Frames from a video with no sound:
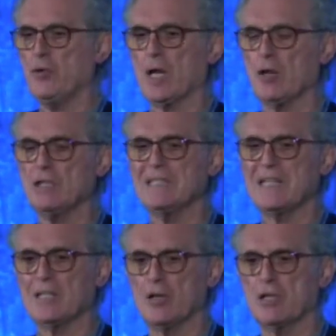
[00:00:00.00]
are not a
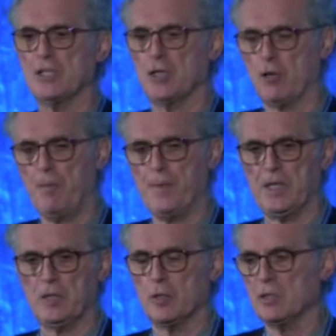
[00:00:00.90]
technology company,
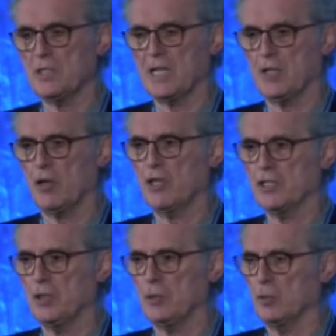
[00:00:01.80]
you use
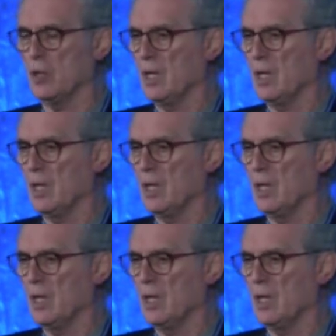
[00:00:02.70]
technology to